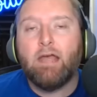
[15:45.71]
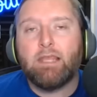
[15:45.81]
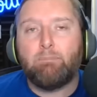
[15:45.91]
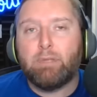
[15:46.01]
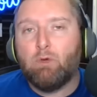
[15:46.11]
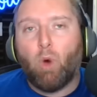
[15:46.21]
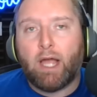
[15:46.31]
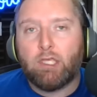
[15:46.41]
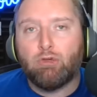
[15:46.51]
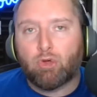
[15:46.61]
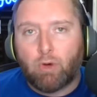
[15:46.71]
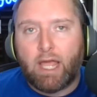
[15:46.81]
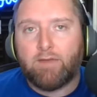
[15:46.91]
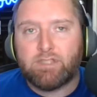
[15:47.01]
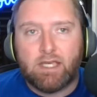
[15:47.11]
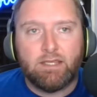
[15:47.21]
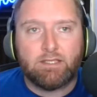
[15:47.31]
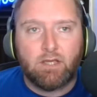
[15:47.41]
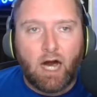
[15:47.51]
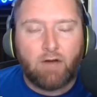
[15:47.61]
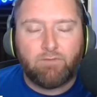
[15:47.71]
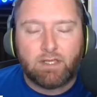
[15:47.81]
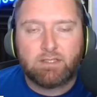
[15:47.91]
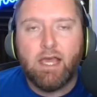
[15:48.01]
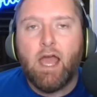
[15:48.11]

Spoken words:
that BYU craves in this offense.